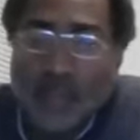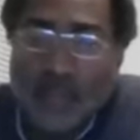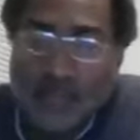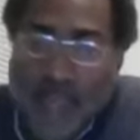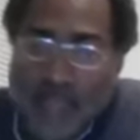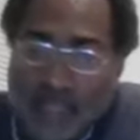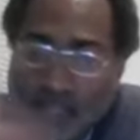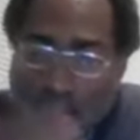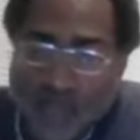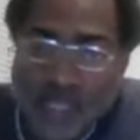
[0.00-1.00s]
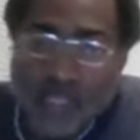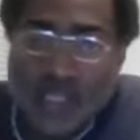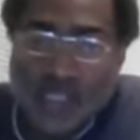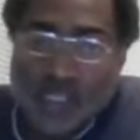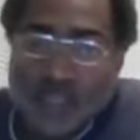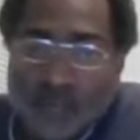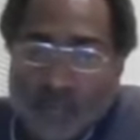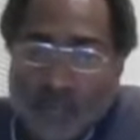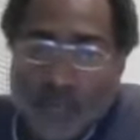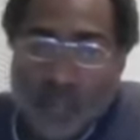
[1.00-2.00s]
by the Greeks,
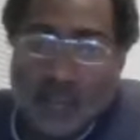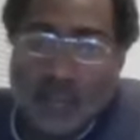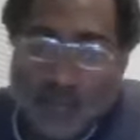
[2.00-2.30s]
the